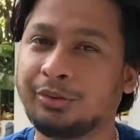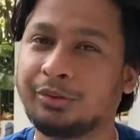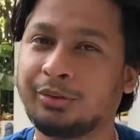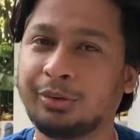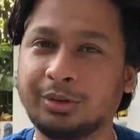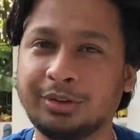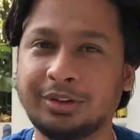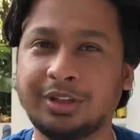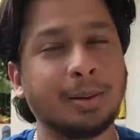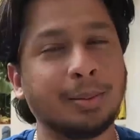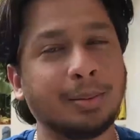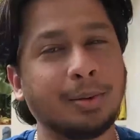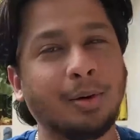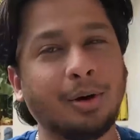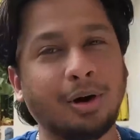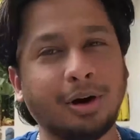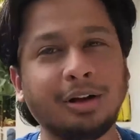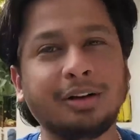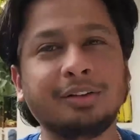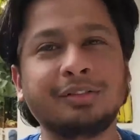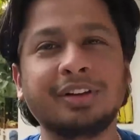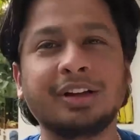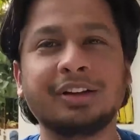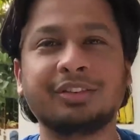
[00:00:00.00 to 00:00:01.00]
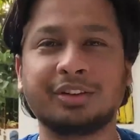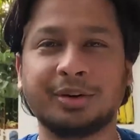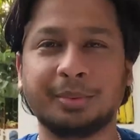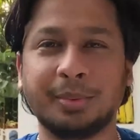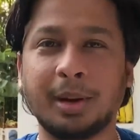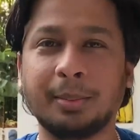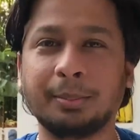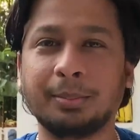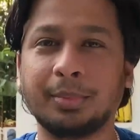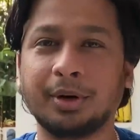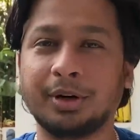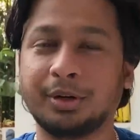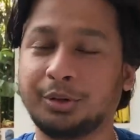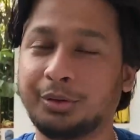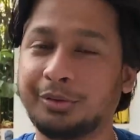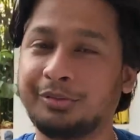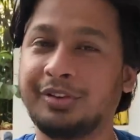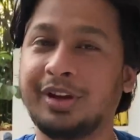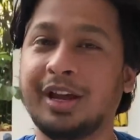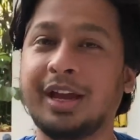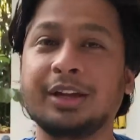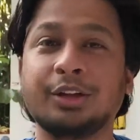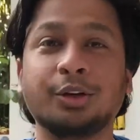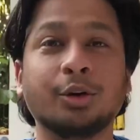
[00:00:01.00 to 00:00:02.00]
So always remember to
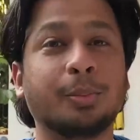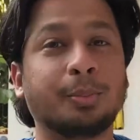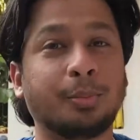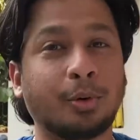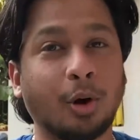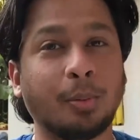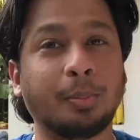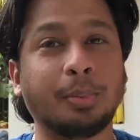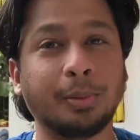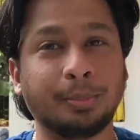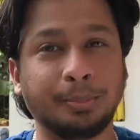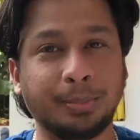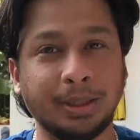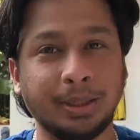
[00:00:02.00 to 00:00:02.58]
wear your proper